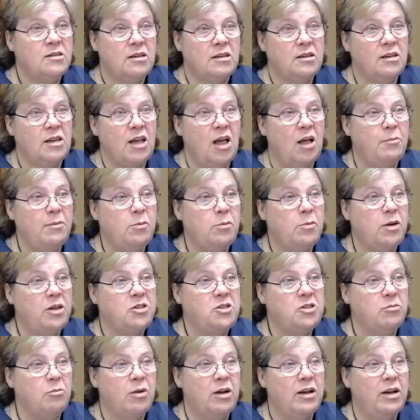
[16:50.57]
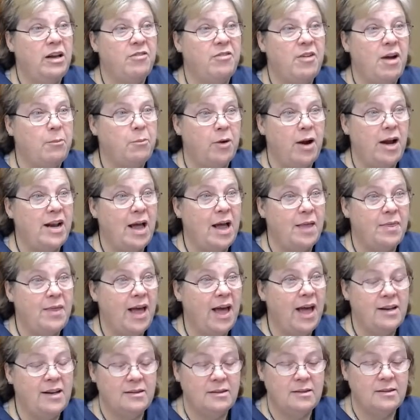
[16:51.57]
Tell me what if I'm right on
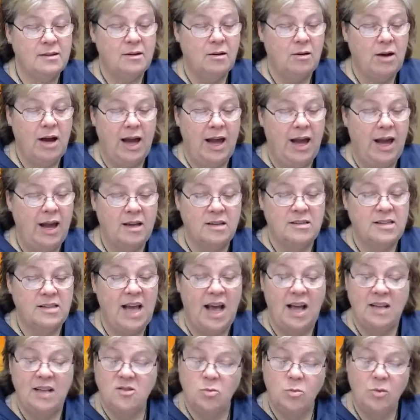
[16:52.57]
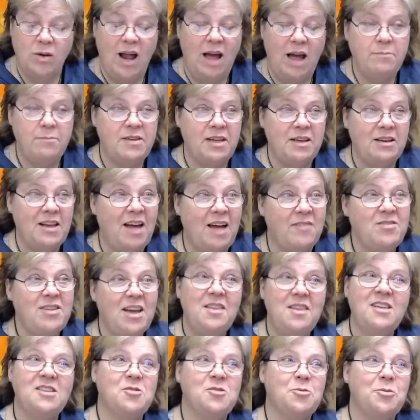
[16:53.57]
that. Okay, because that's what I did. I've
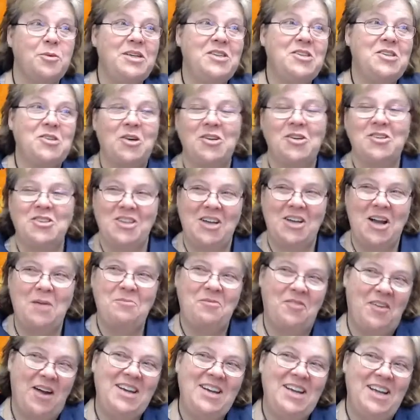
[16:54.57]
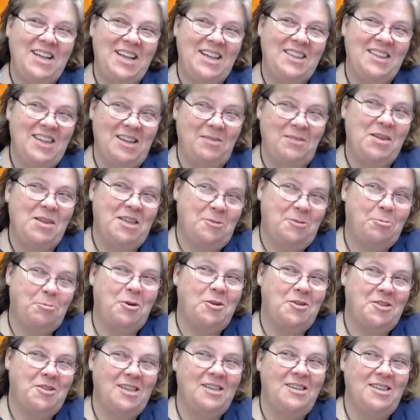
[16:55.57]
done this research, and I'm finding that this
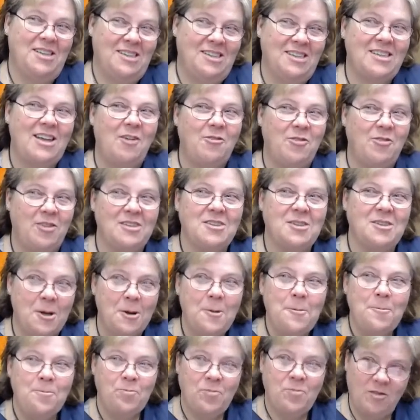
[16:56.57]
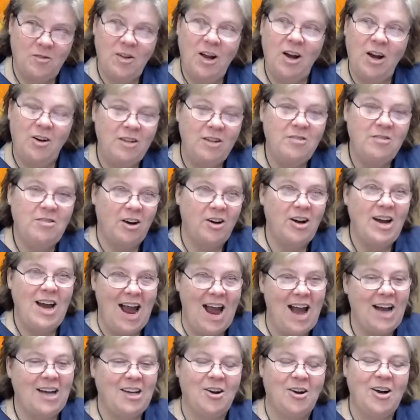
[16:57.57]
stuff is very, very
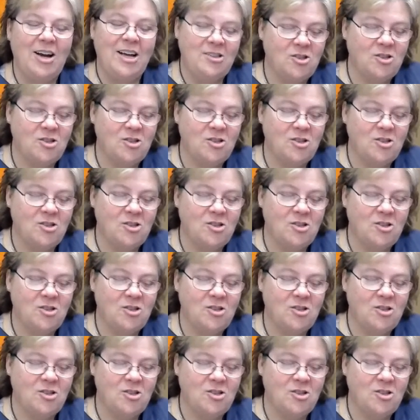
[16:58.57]
accurate.